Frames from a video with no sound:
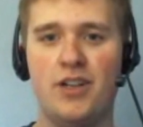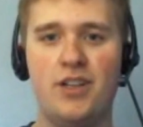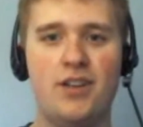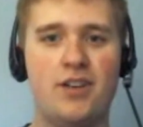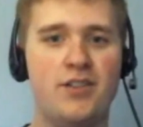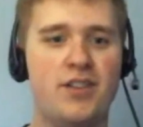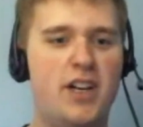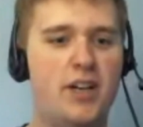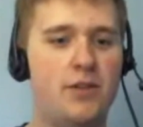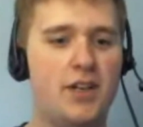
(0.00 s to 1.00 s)
Is there anything
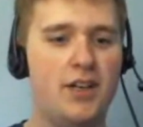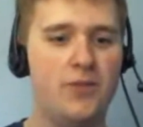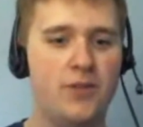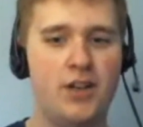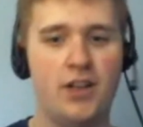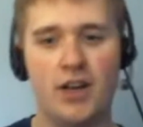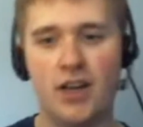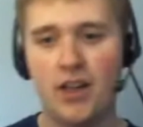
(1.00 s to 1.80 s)
else that anyone has for today?